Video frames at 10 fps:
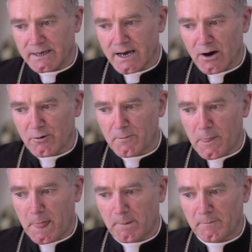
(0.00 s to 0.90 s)
Now,
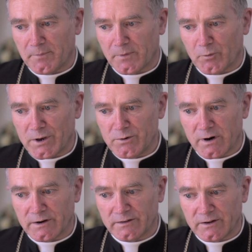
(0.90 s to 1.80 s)
when you
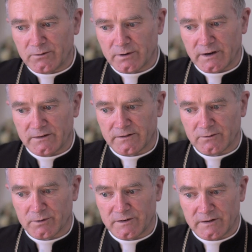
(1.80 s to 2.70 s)
are in a
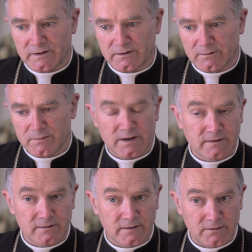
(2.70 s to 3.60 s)
situation which is a
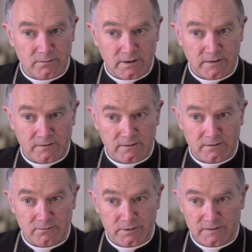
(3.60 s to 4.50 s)
mixed
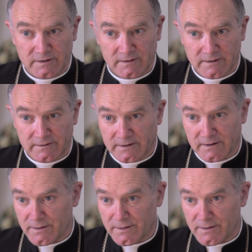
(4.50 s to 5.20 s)
situation, which is, let's say,